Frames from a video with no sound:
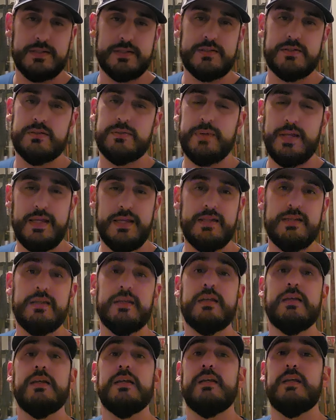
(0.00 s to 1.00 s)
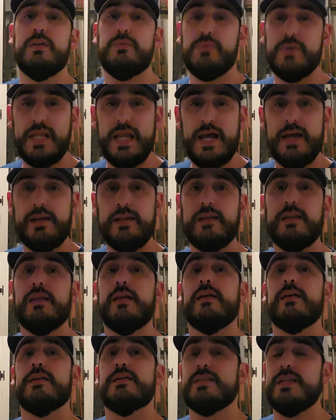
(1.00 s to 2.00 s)
told them, hey, if you got it,
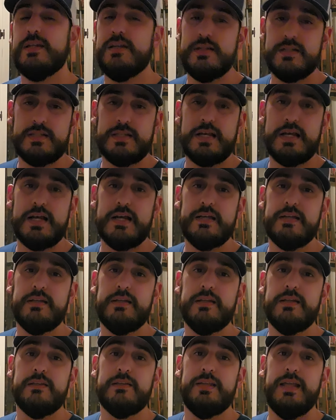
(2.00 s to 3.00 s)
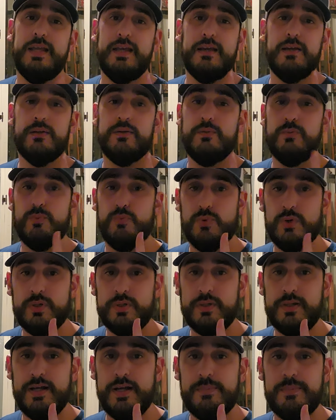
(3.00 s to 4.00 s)
set it aside. They had
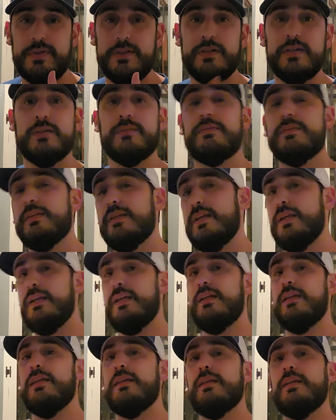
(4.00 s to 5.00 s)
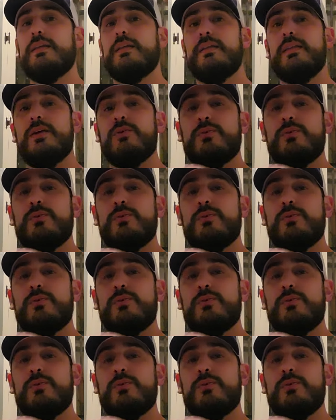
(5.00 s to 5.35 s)
one copy left, and that